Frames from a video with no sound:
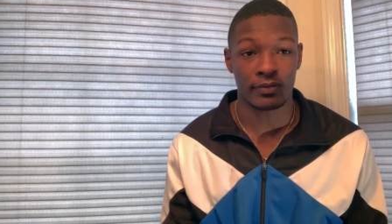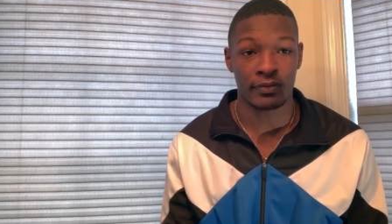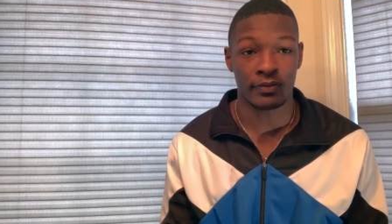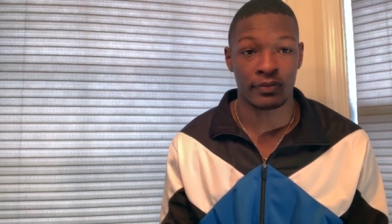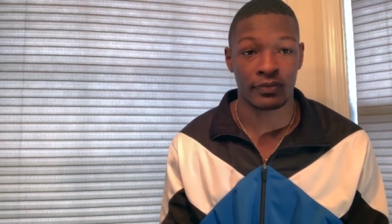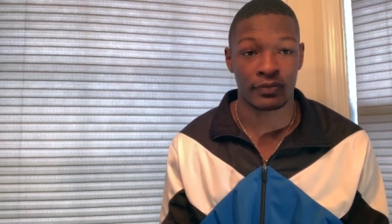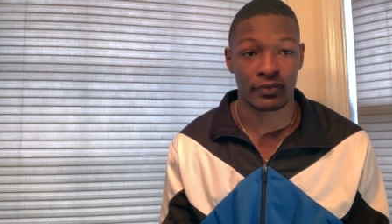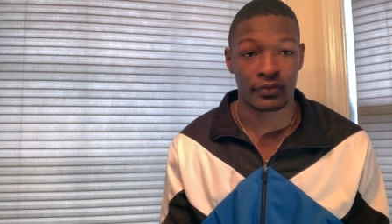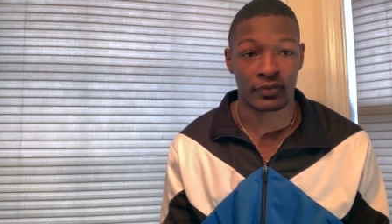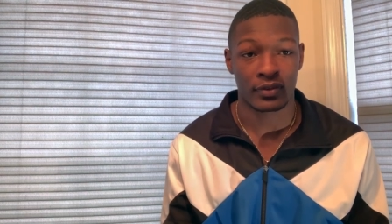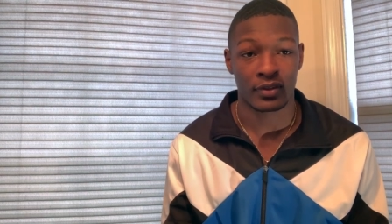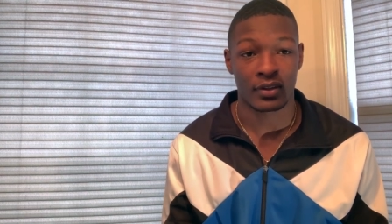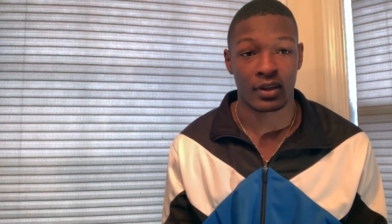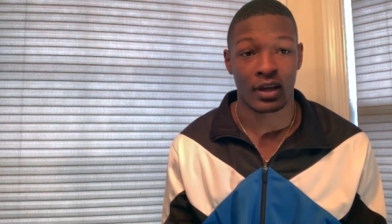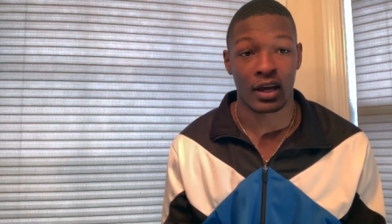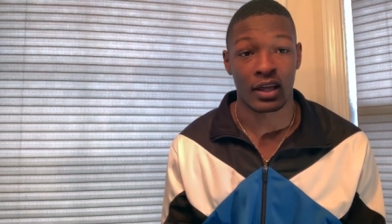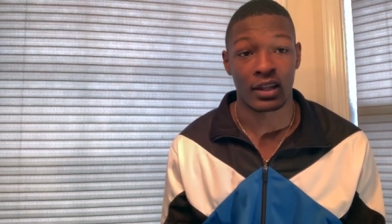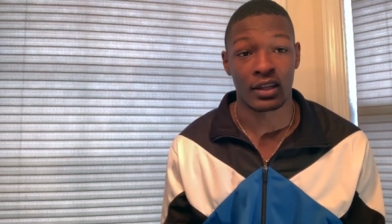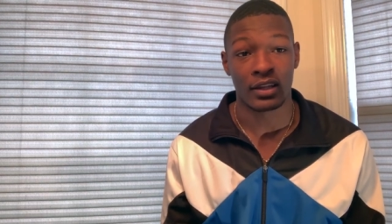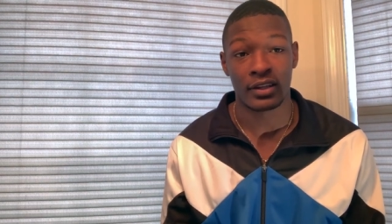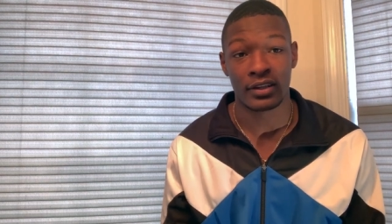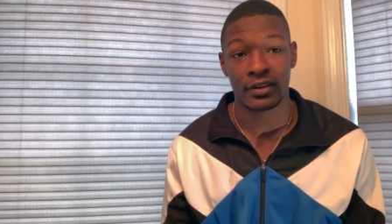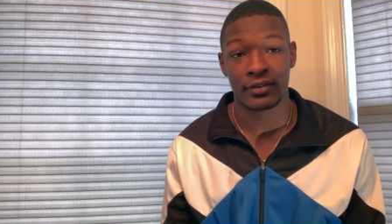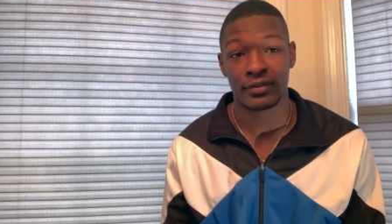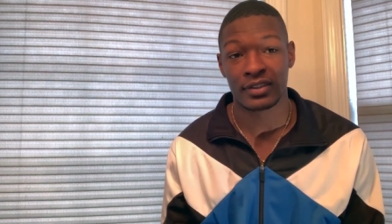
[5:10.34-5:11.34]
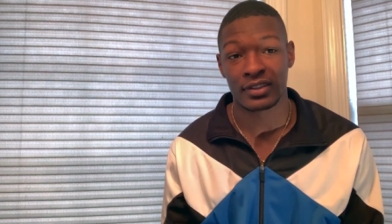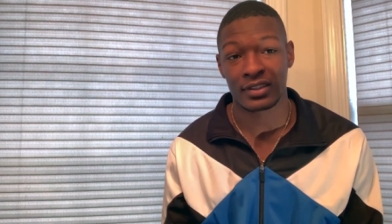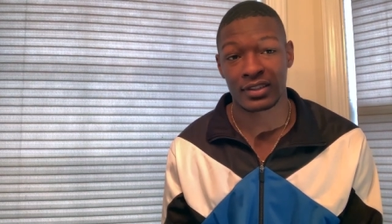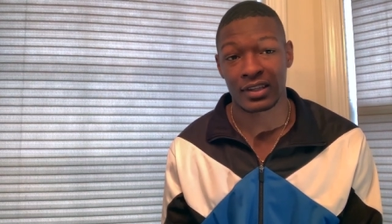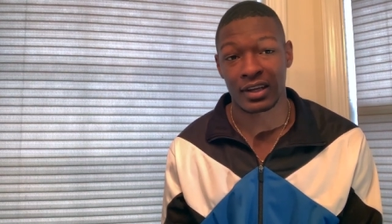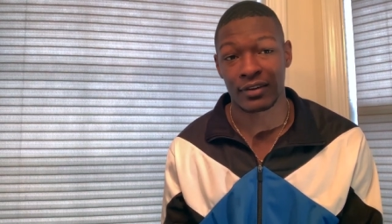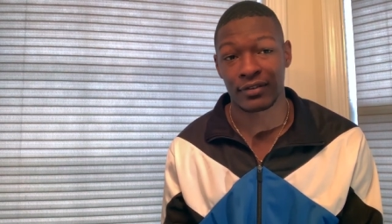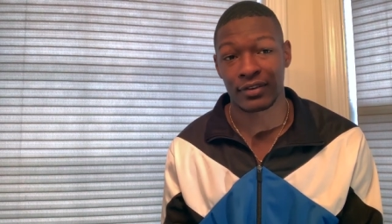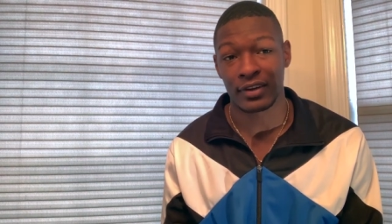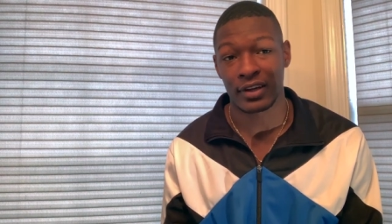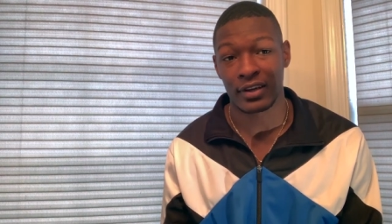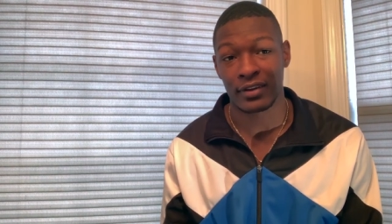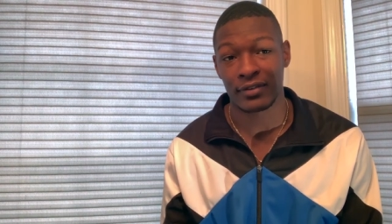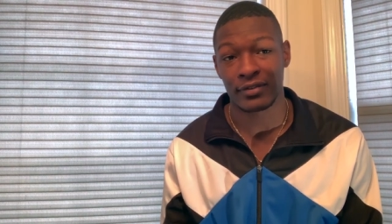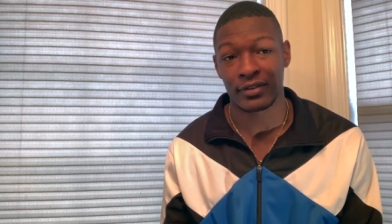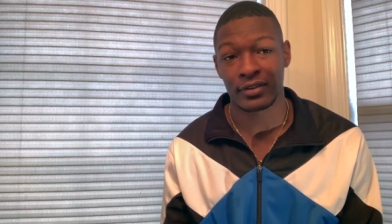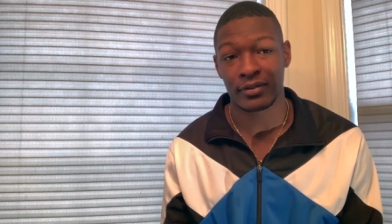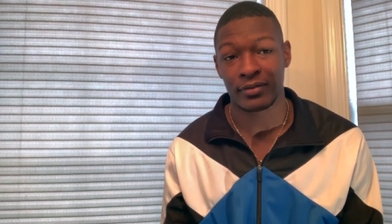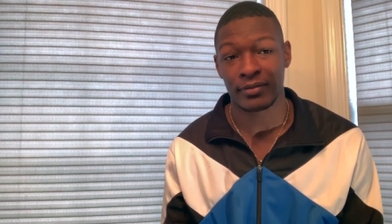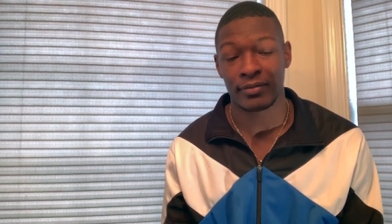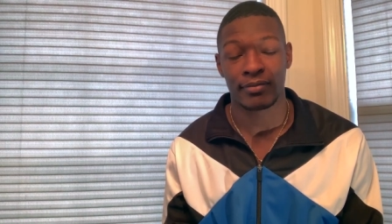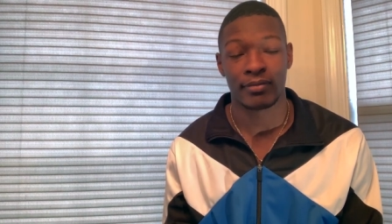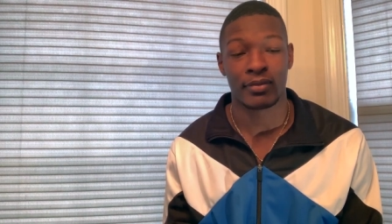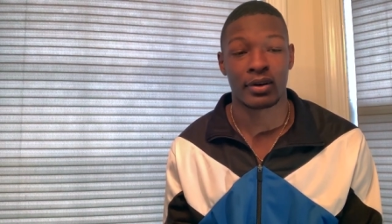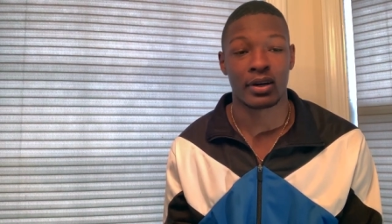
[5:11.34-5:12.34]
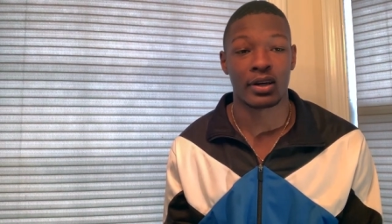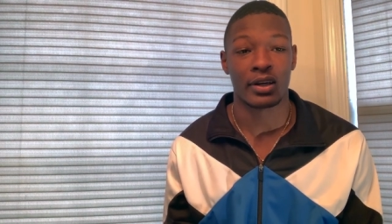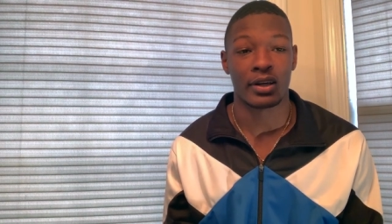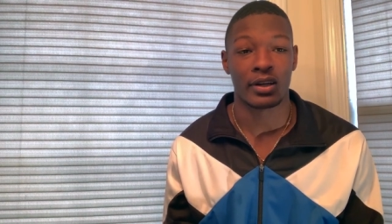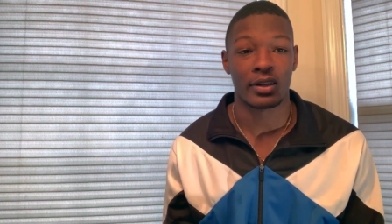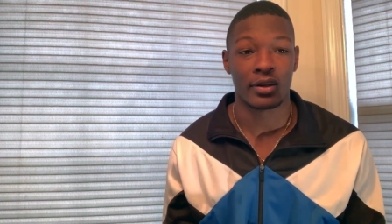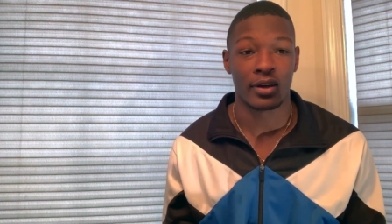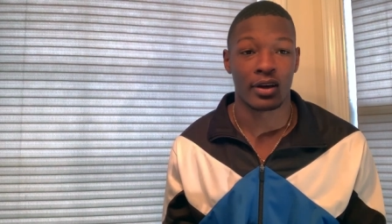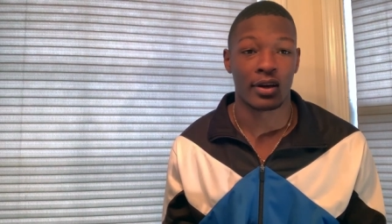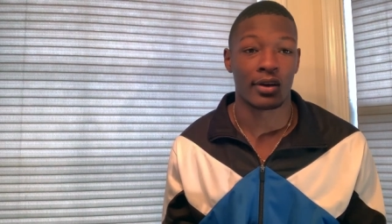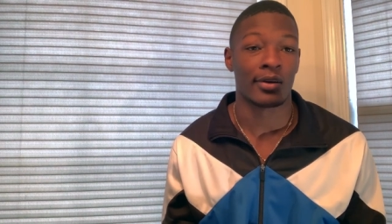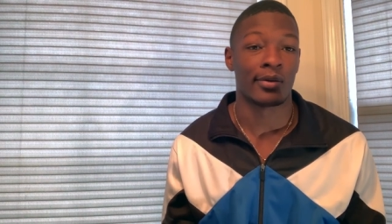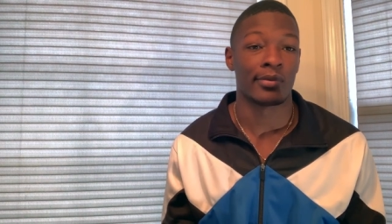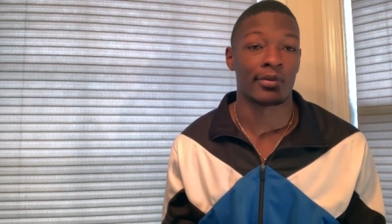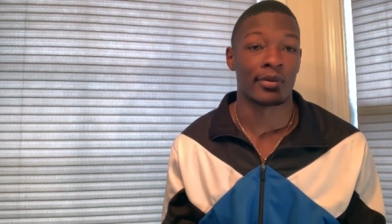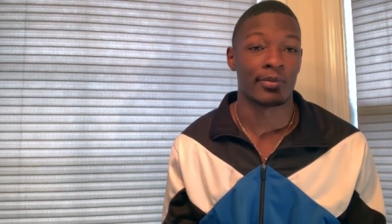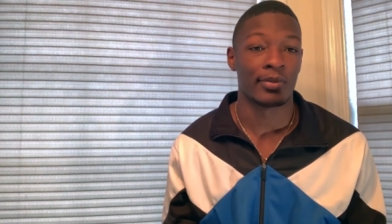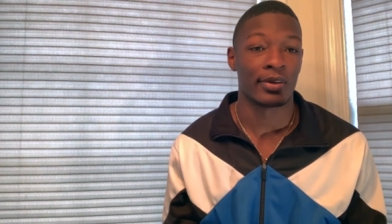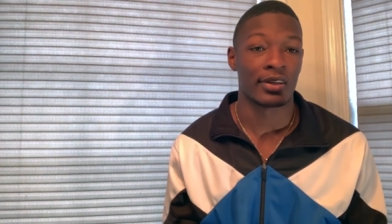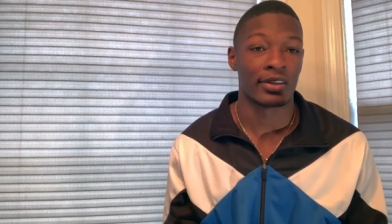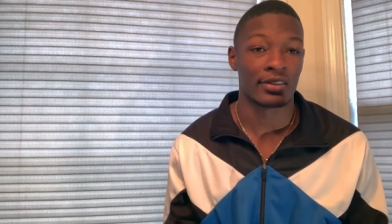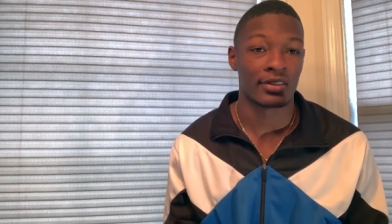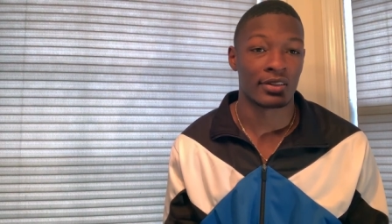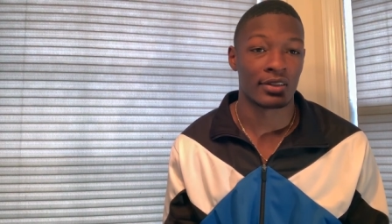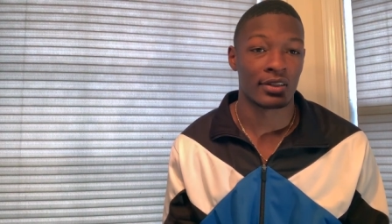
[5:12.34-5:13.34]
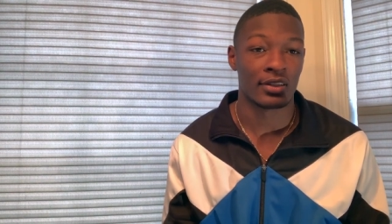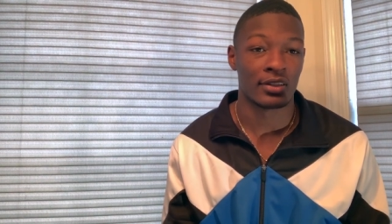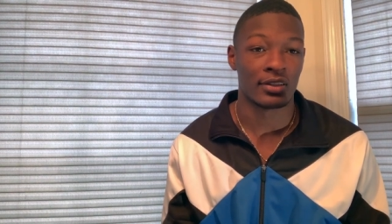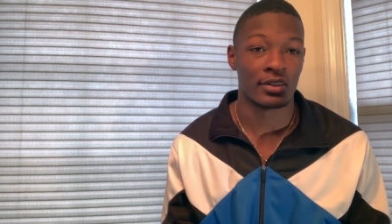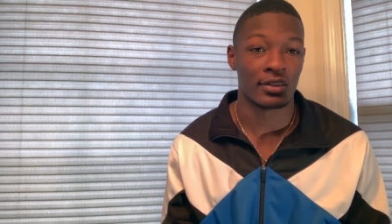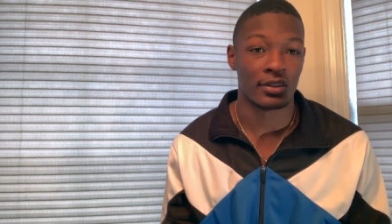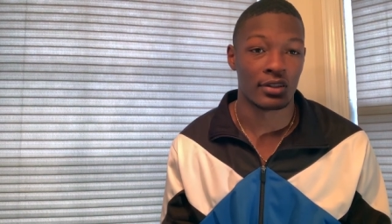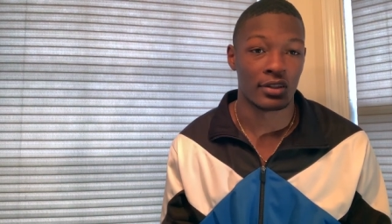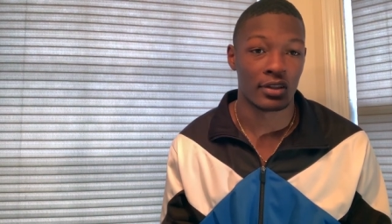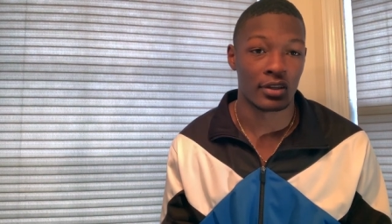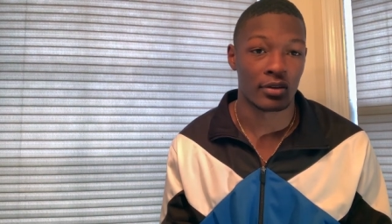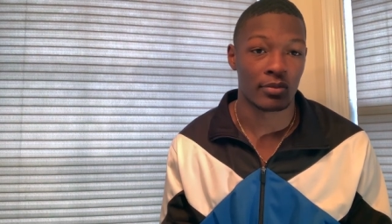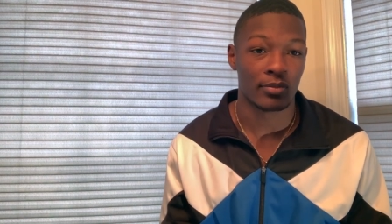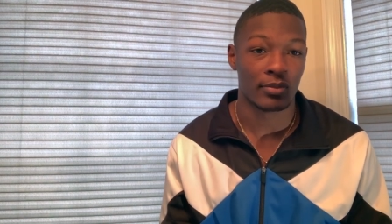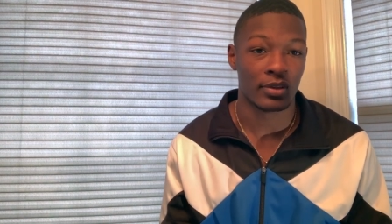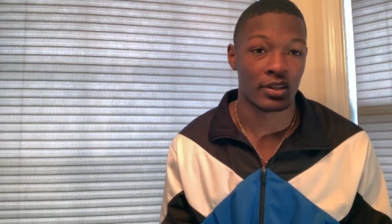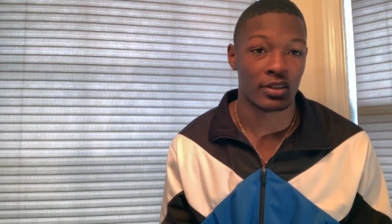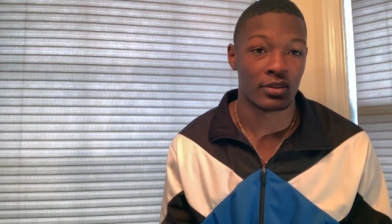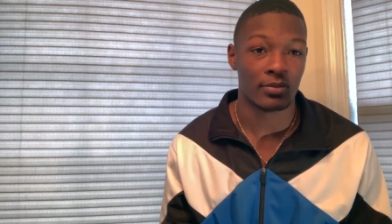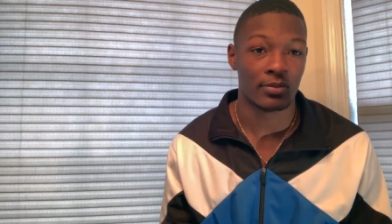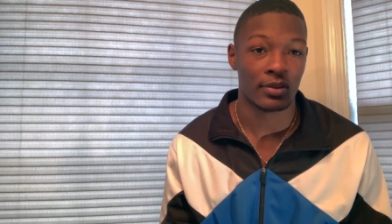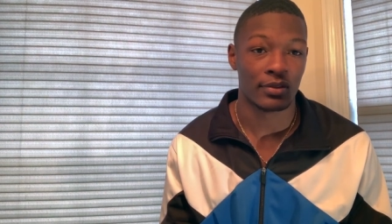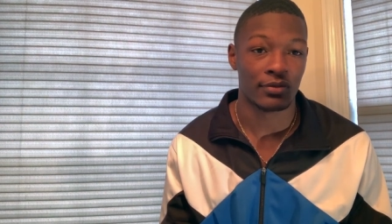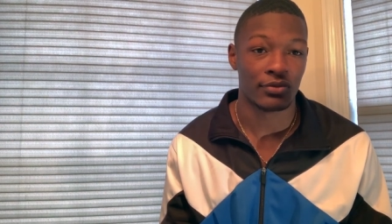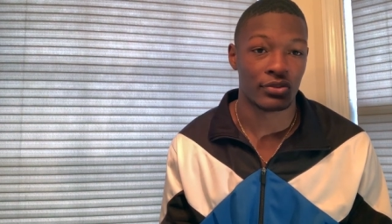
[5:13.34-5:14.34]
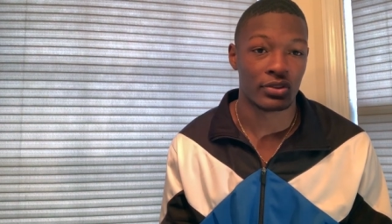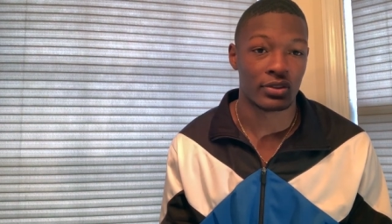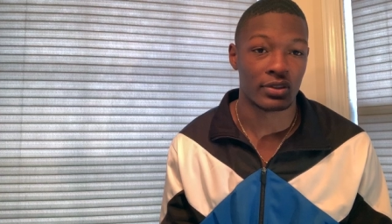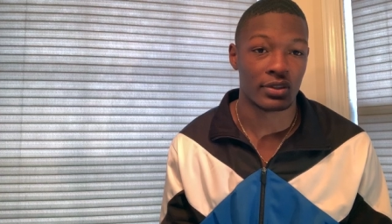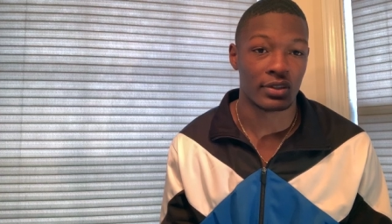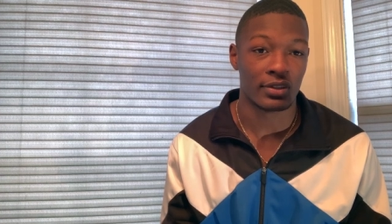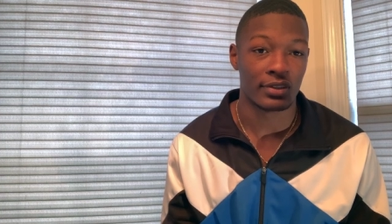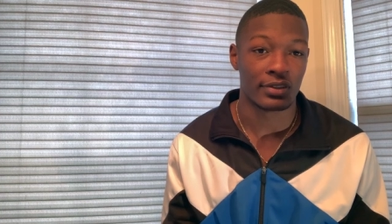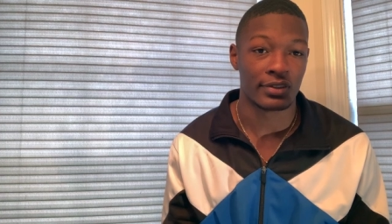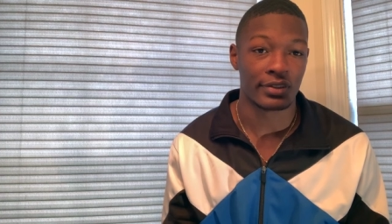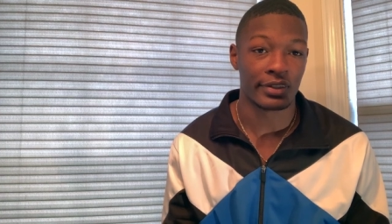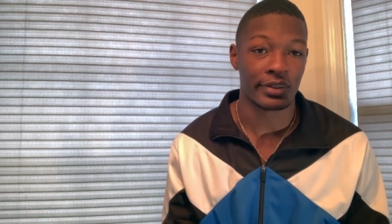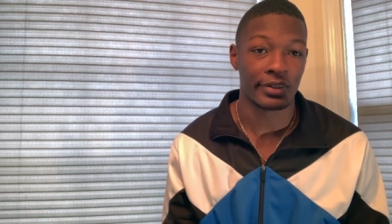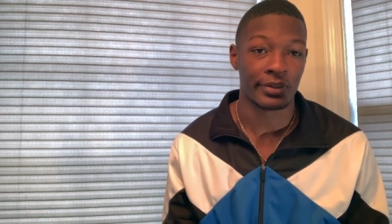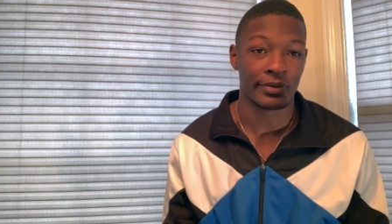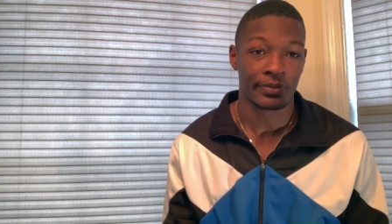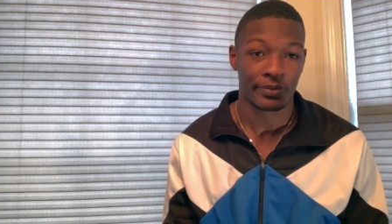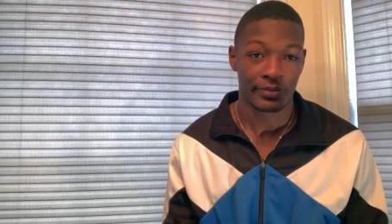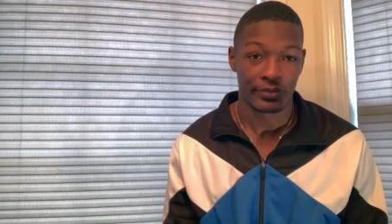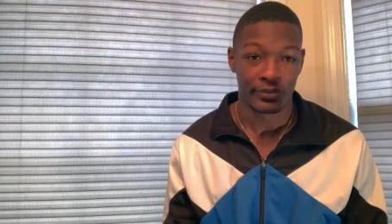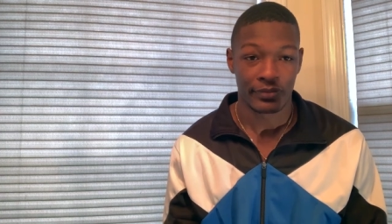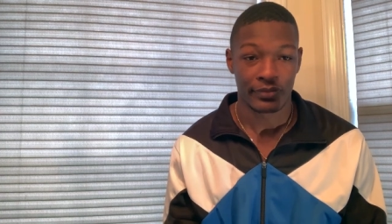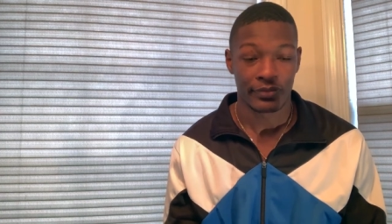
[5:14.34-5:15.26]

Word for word: I live in South Haven, but um, the biggest city near me is Memphis, Tennessee.